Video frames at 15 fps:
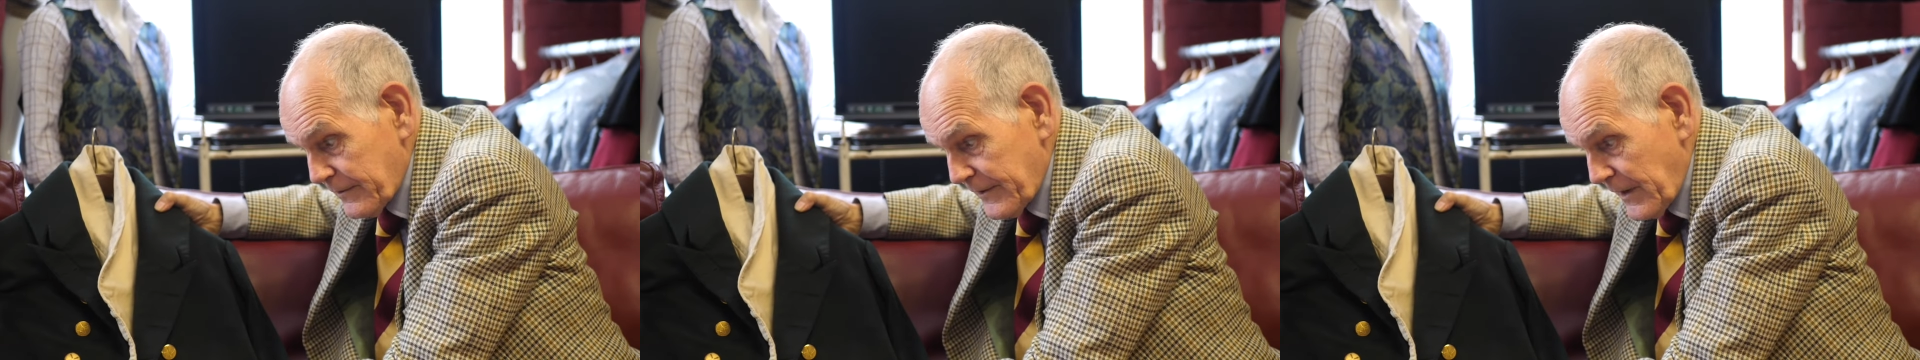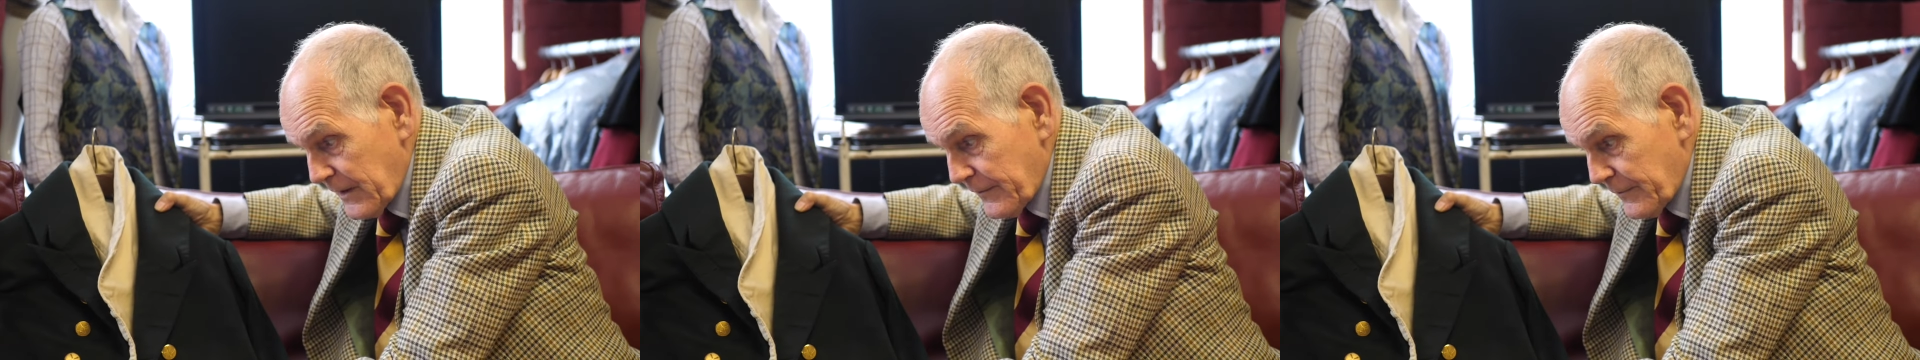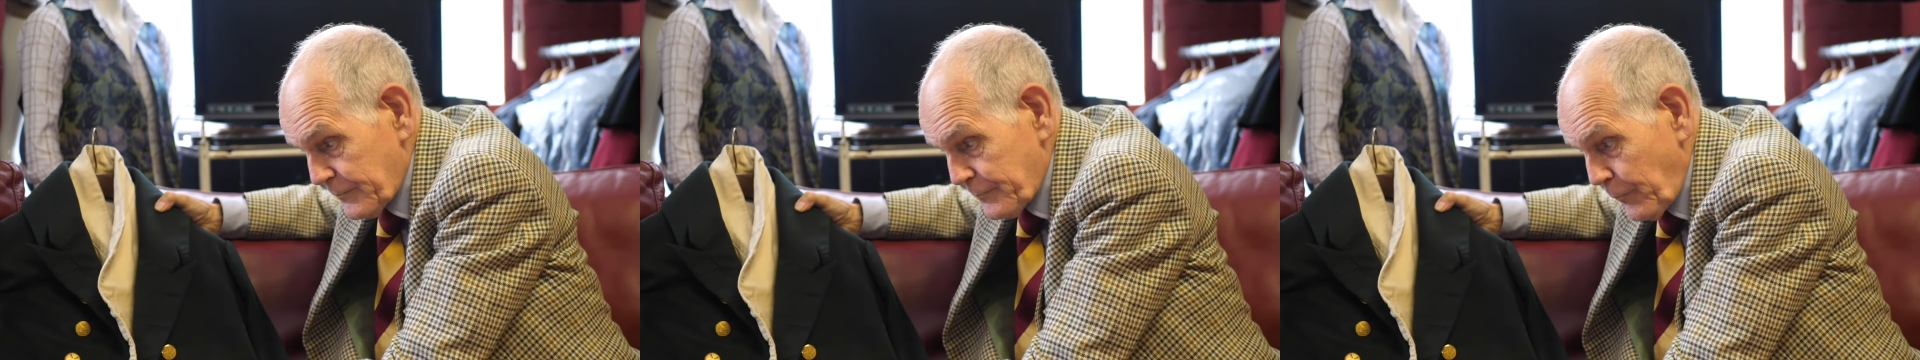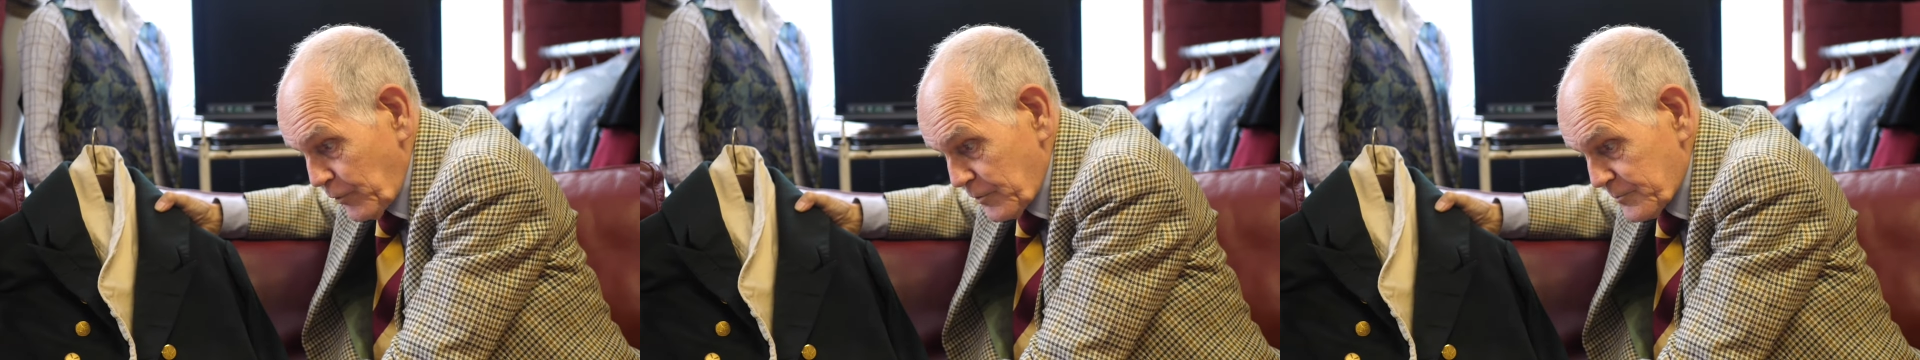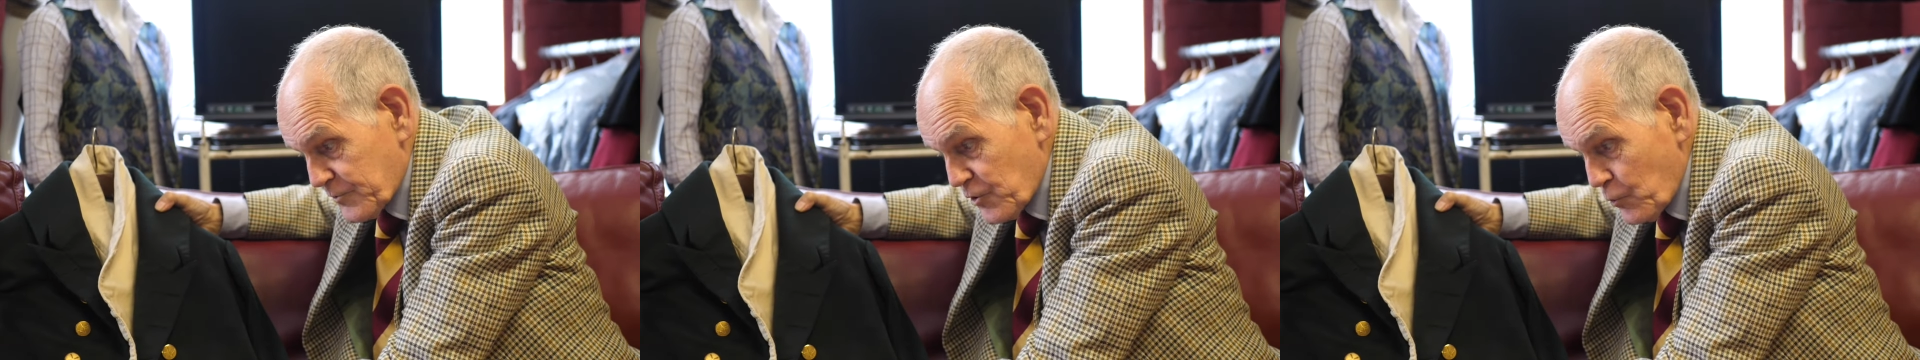the
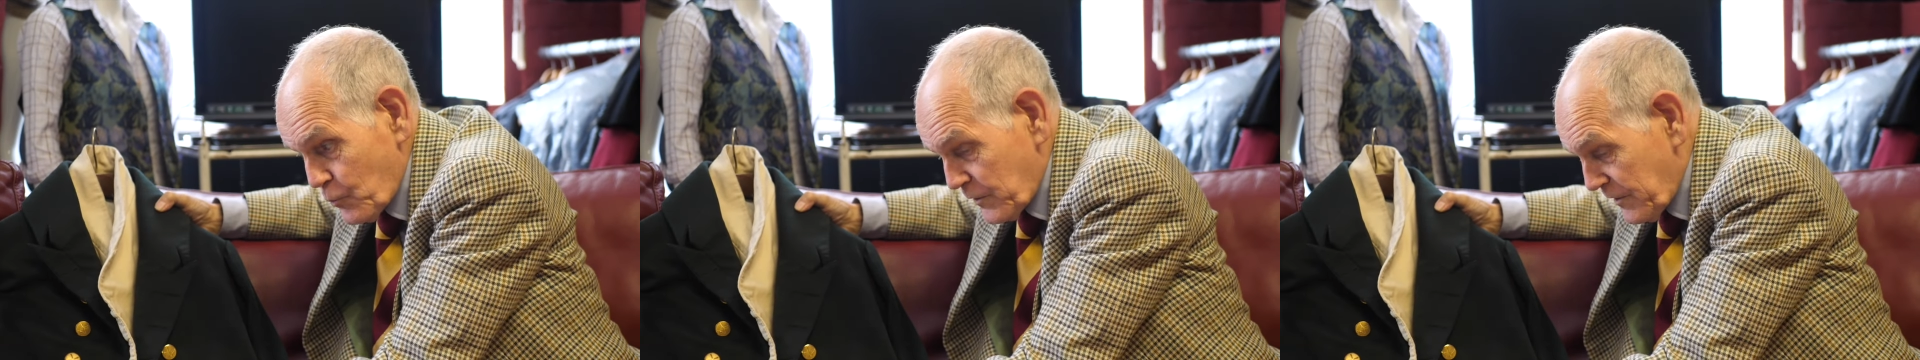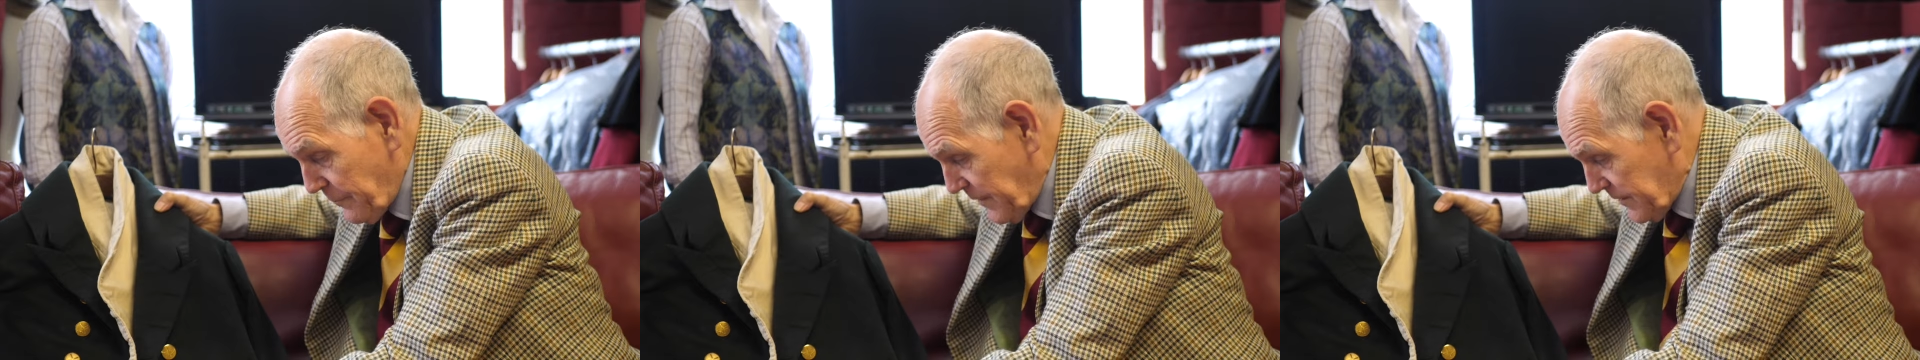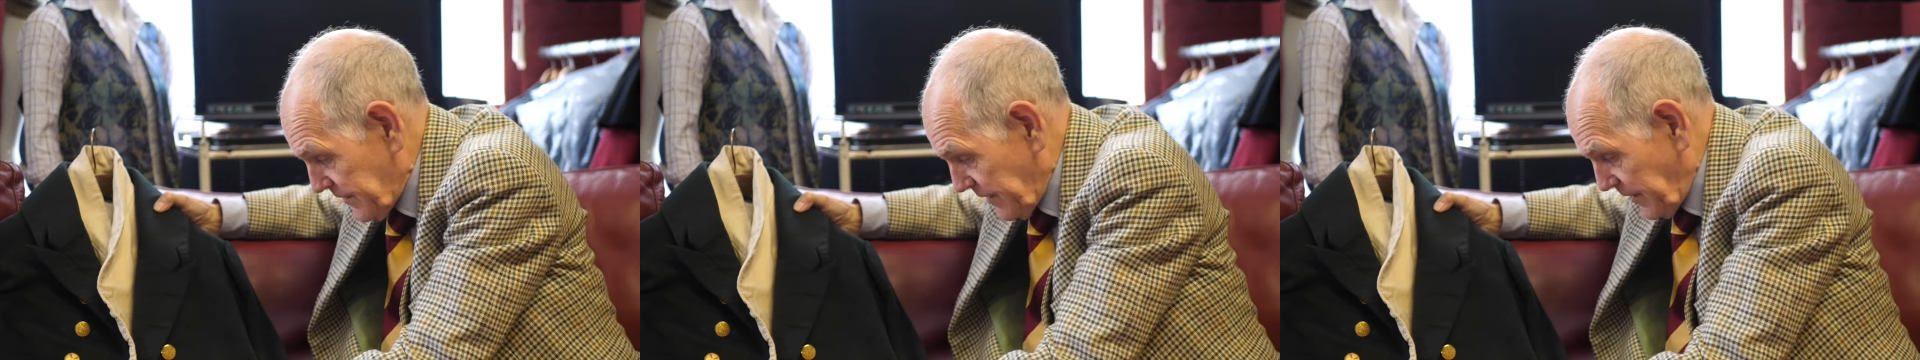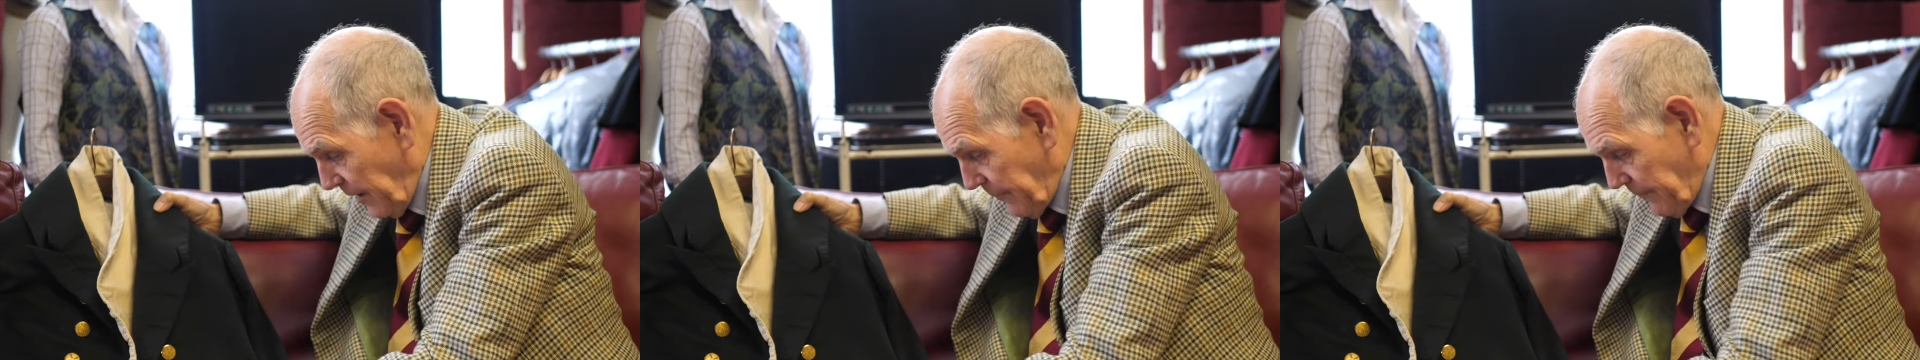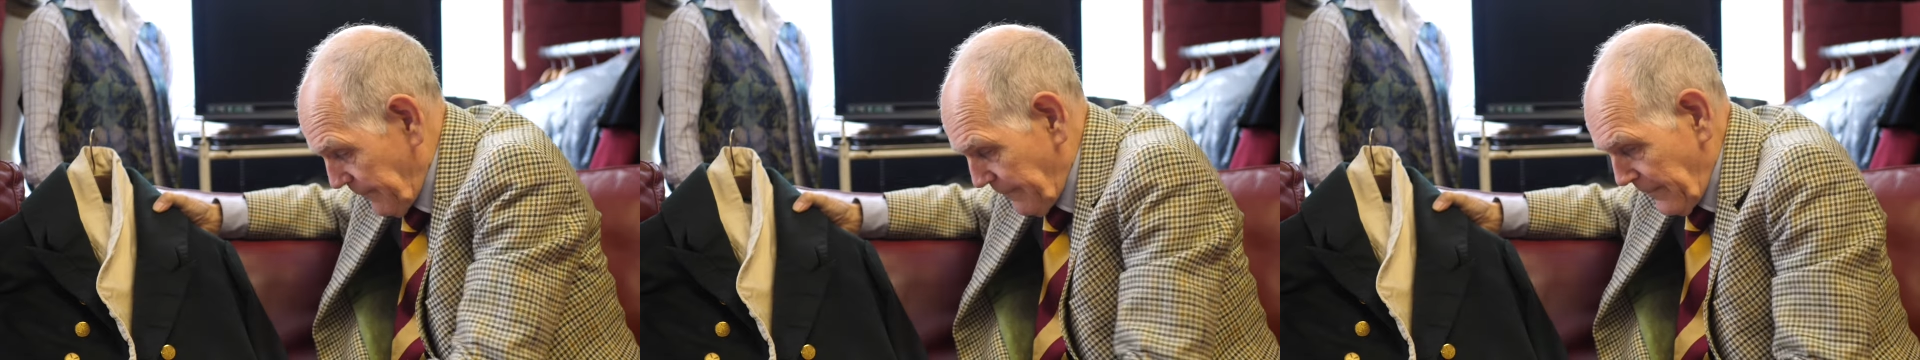bottom two wouldn't have been done up.